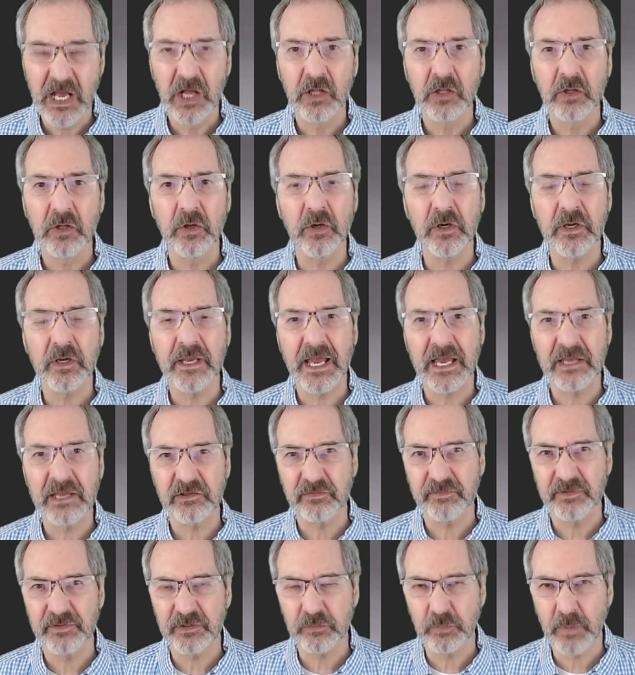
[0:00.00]
look as
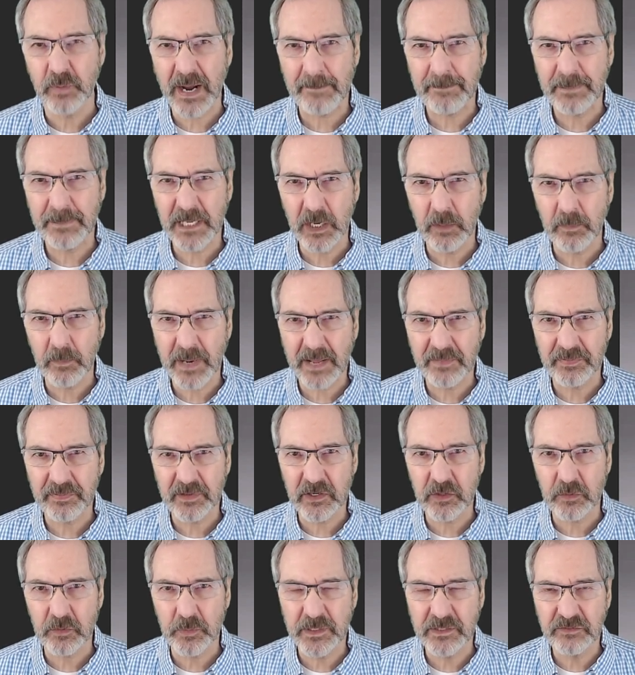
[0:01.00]
if it's wrapping around the
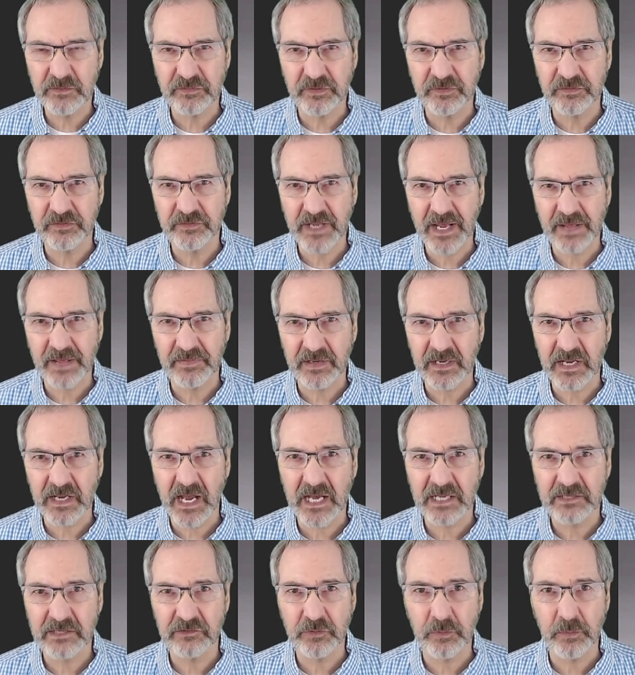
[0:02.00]
creases and the
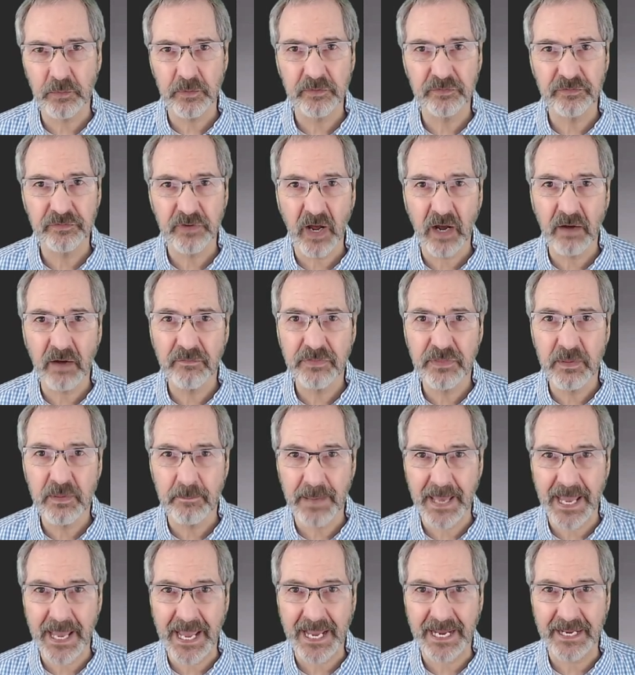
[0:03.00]
contours of the
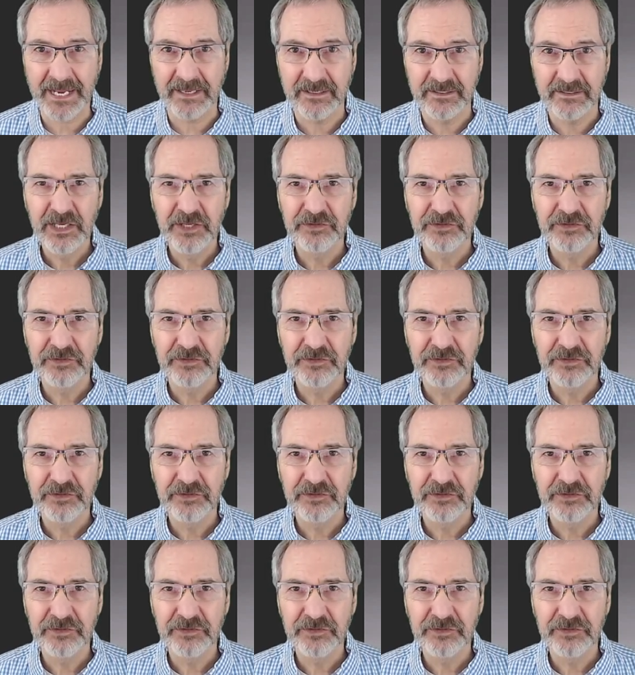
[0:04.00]
bag.